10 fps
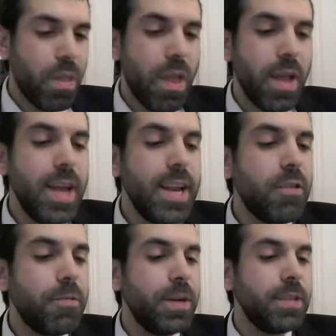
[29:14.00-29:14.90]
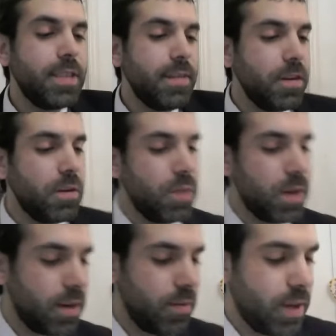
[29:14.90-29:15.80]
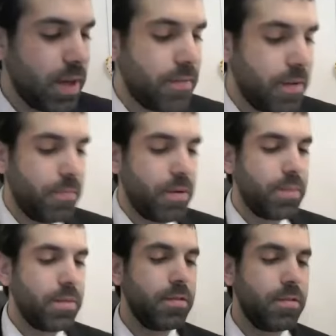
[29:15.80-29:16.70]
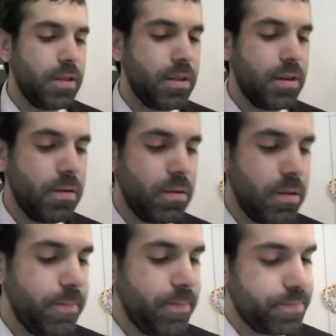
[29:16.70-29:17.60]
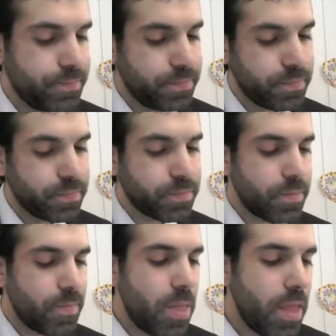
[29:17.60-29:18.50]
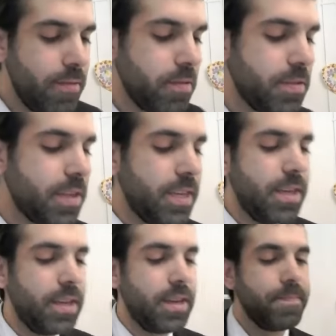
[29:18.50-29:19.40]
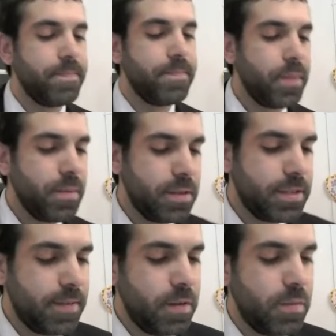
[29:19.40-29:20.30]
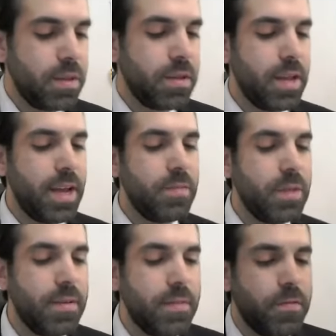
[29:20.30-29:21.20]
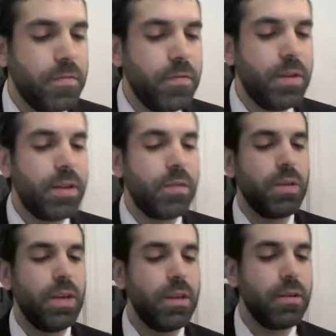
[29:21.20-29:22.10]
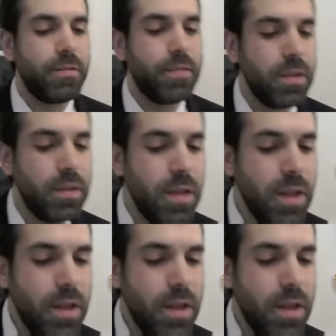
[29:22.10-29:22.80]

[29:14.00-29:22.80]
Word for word: Okay, now on page 701, we have a promise in the Torah. In verse 19, page 701, the land will give its fruit and you will eat your fill.